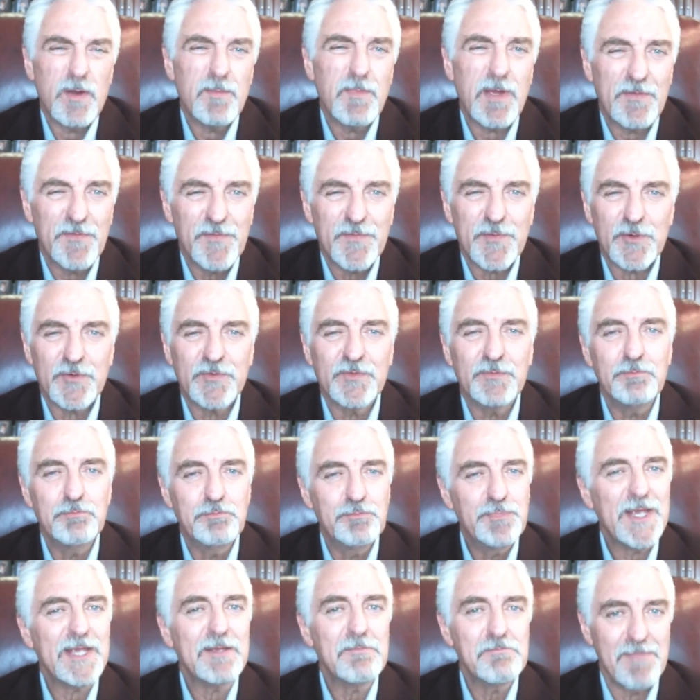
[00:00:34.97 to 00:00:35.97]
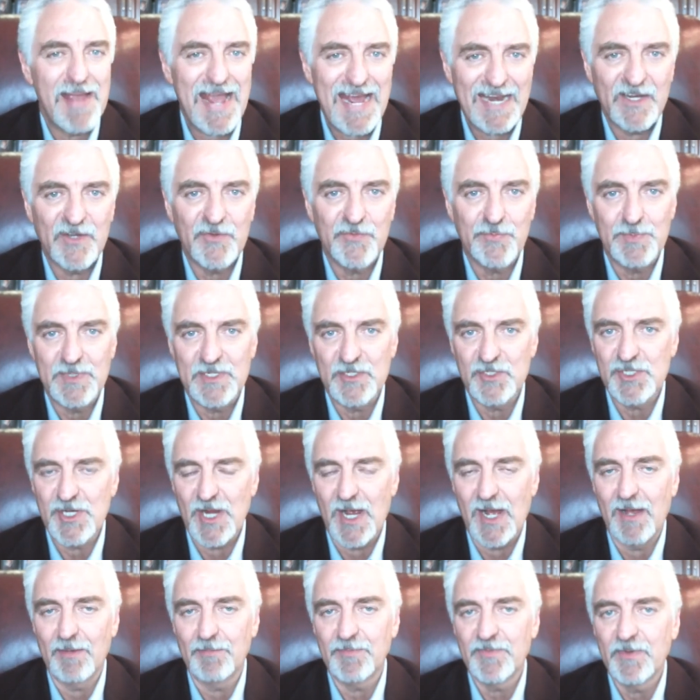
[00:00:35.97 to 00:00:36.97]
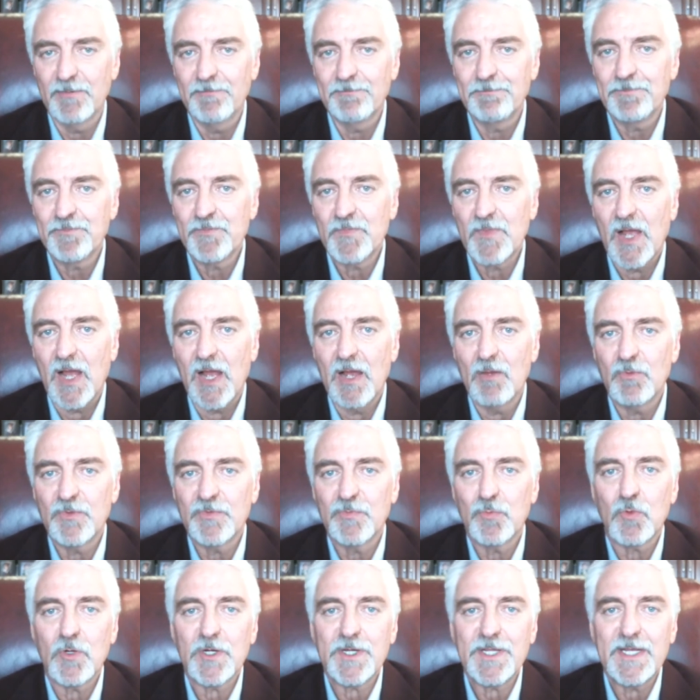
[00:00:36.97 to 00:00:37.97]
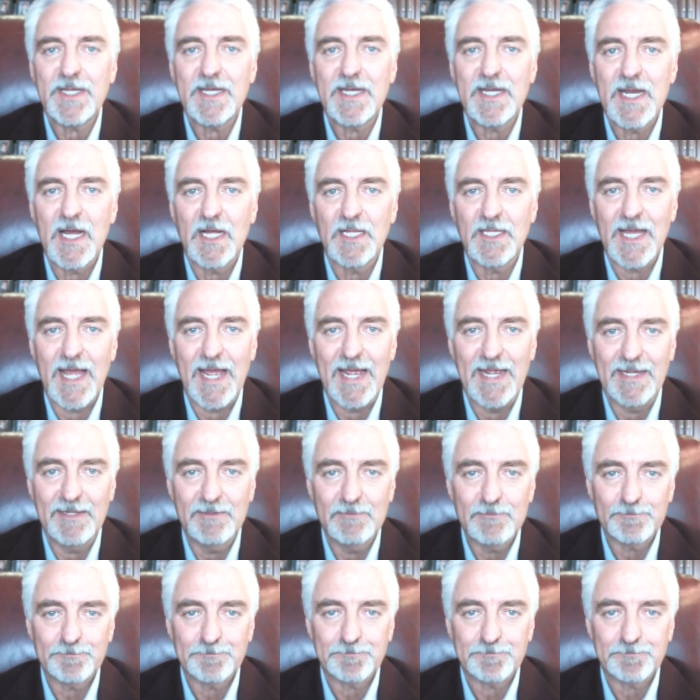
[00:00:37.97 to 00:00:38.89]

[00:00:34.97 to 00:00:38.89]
of my first big management jobs, I was working in LA,